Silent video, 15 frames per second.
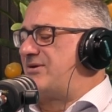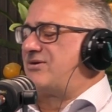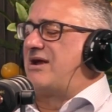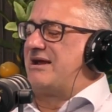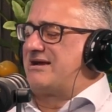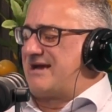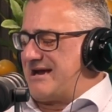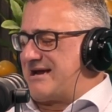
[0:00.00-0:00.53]

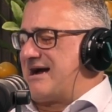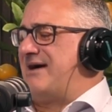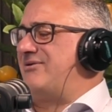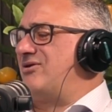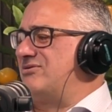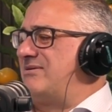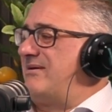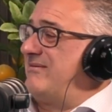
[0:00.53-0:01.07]
They kept going
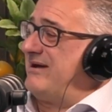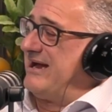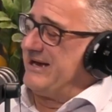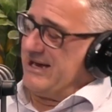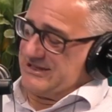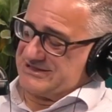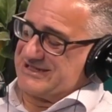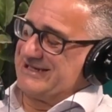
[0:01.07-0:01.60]
on. Now
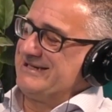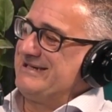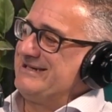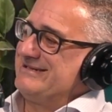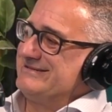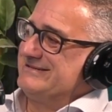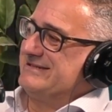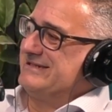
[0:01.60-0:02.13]
the husky
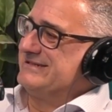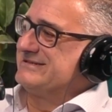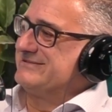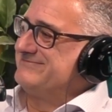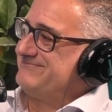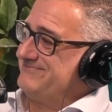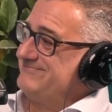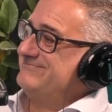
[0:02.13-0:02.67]
is a
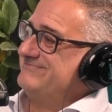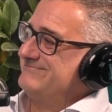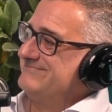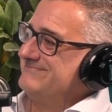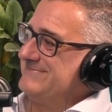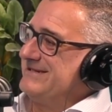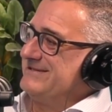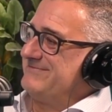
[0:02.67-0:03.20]

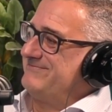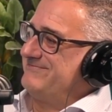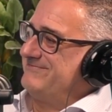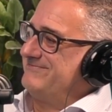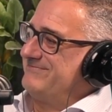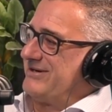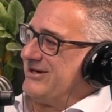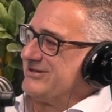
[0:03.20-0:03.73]

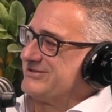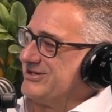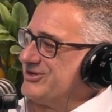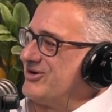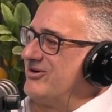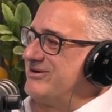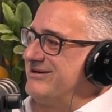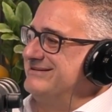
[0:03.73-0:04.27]
bastard
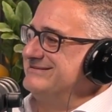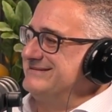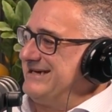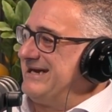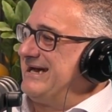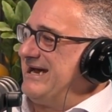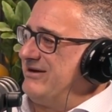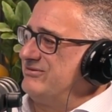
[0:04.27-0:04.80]
dog.
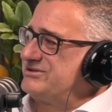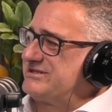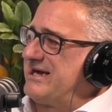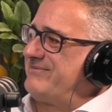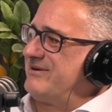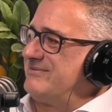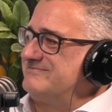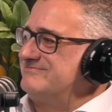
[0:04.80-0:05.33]
It would
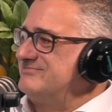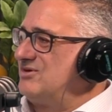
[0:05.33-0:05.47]
snap at him.